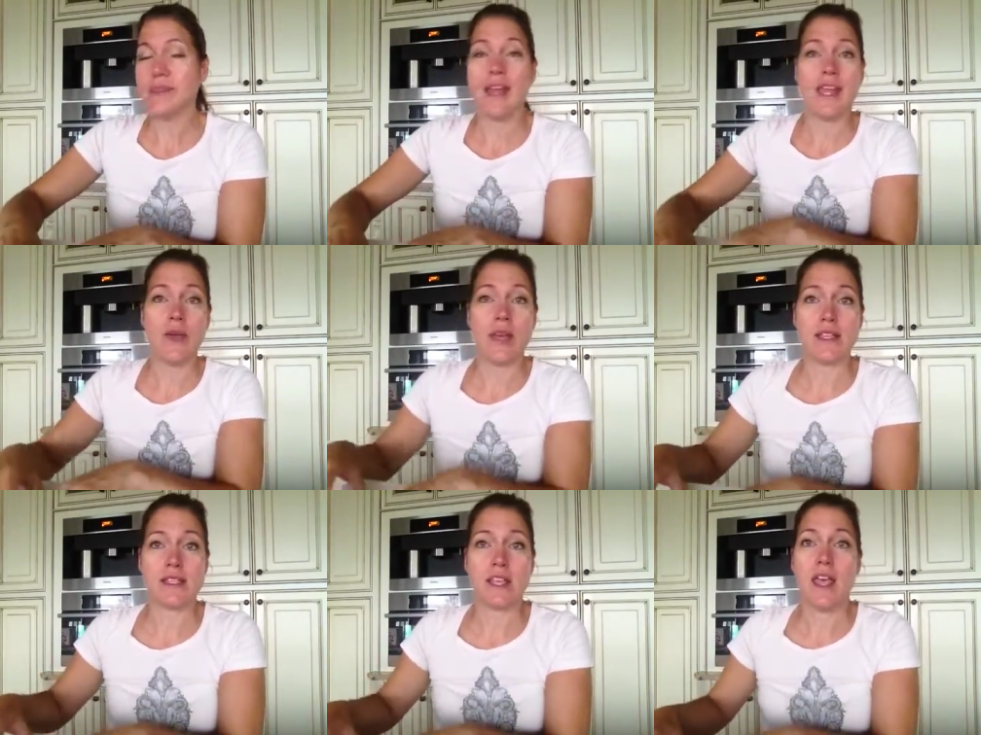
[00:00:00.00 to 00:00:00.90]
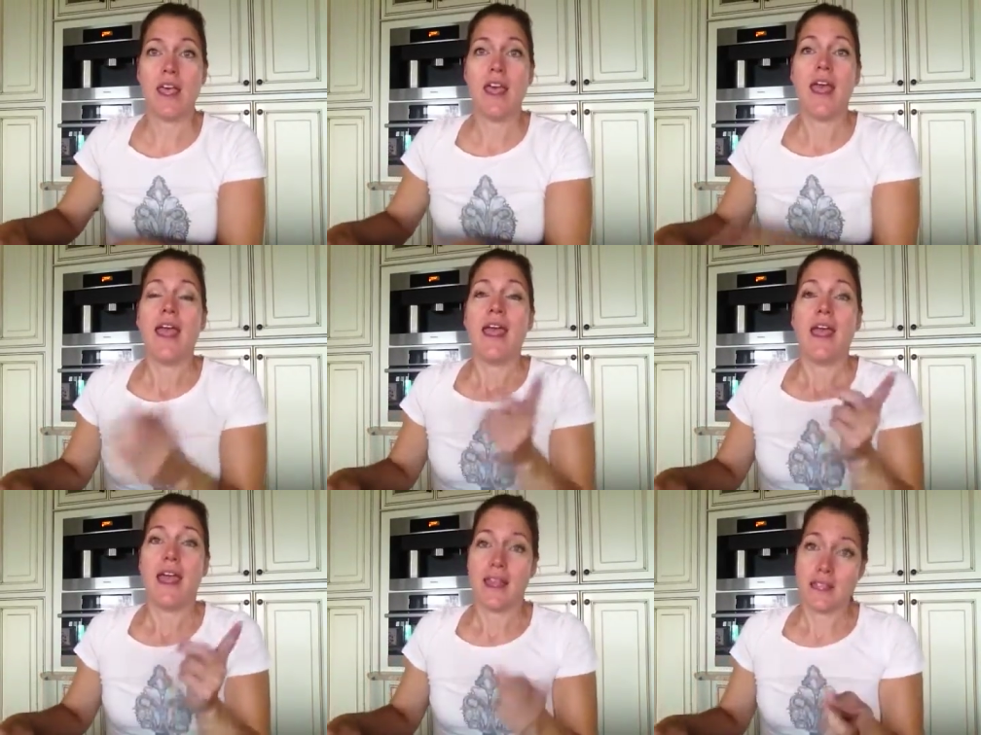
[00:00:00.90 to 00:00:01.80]
anyways,
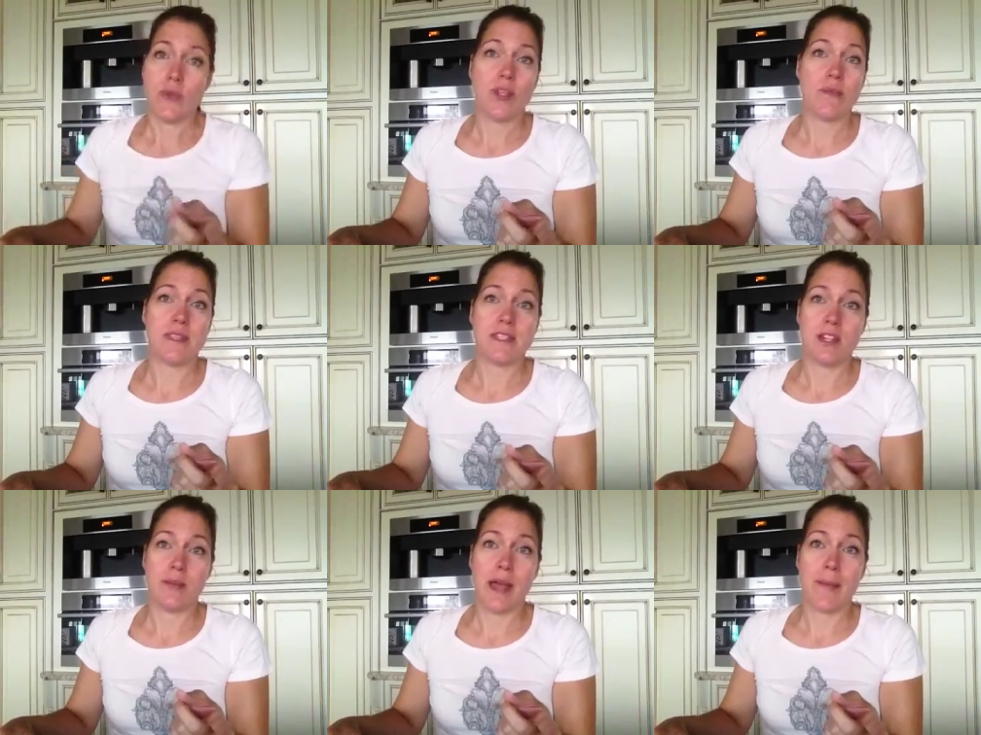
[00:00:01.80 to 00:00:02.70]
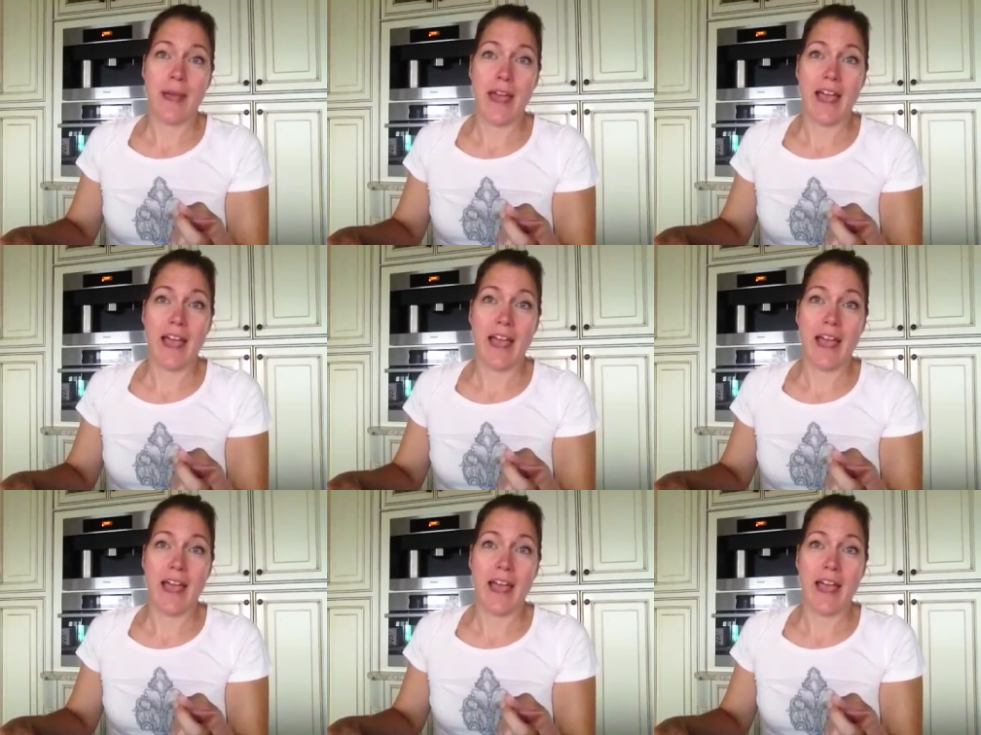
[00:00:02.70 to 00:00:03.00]
and I really miss Little Black Bag